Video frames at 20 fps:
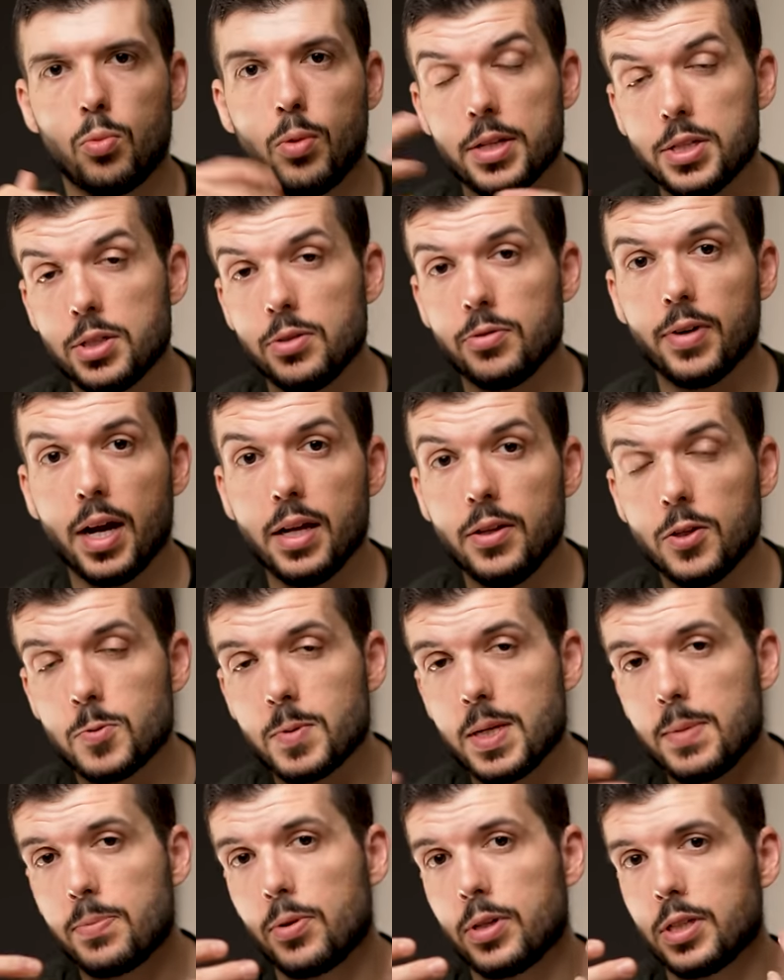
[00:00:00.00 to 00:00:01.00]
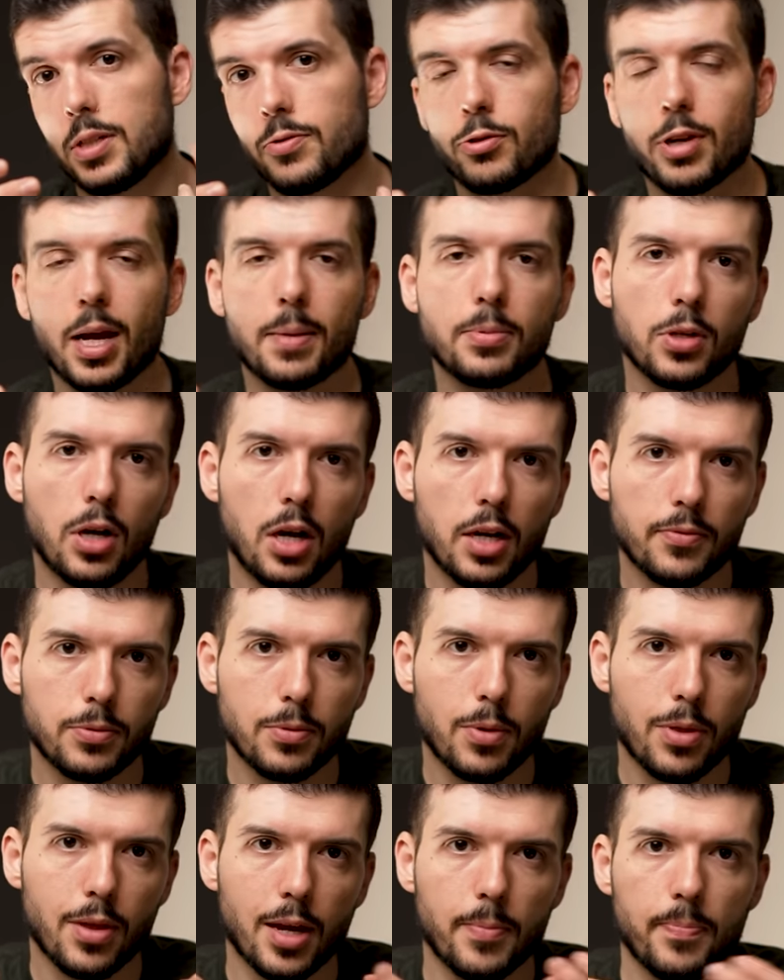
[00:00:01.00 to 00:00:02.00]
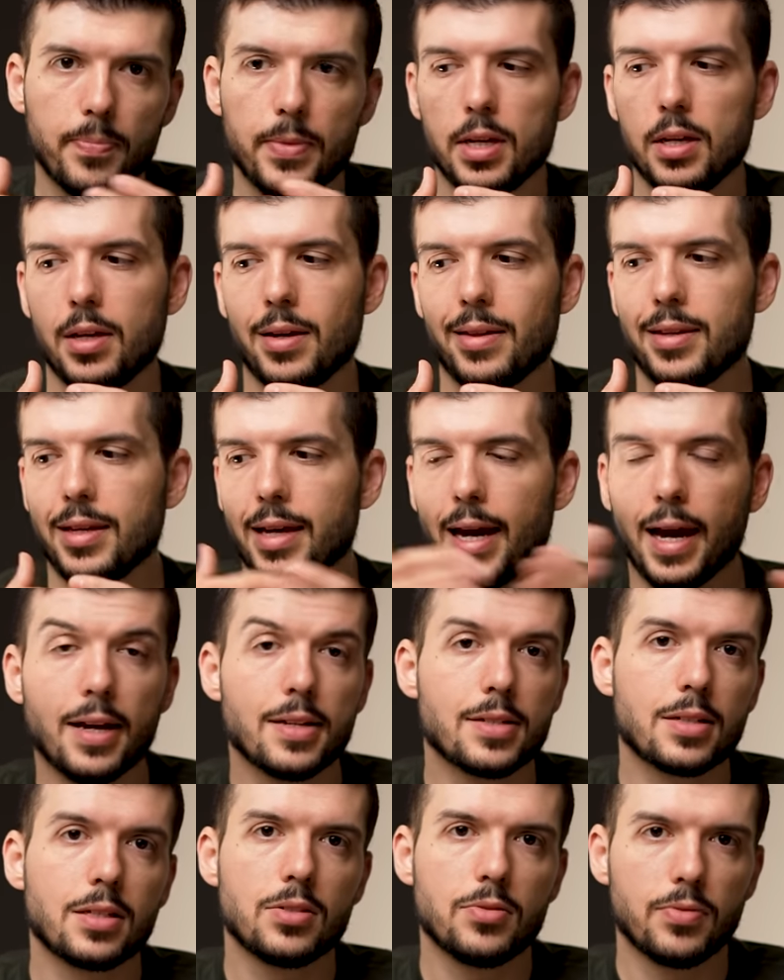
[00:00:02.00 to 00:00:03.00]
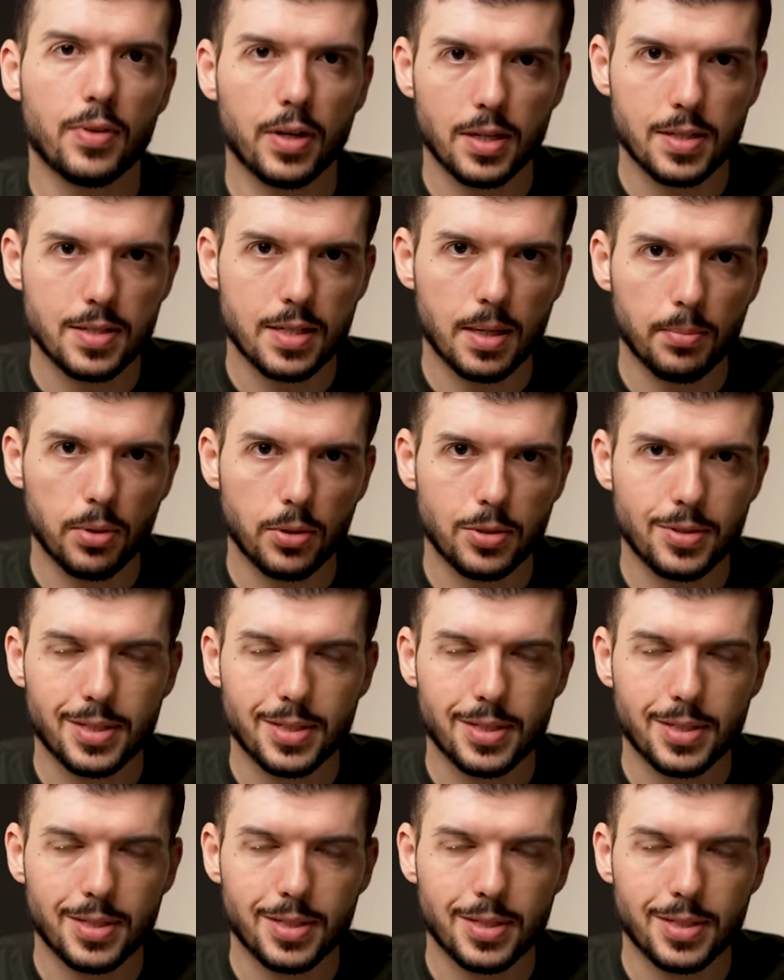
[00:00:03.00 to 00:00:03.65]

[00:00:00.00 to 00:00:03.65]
Once you find those people and you've got coffee with them, the ask is very simple.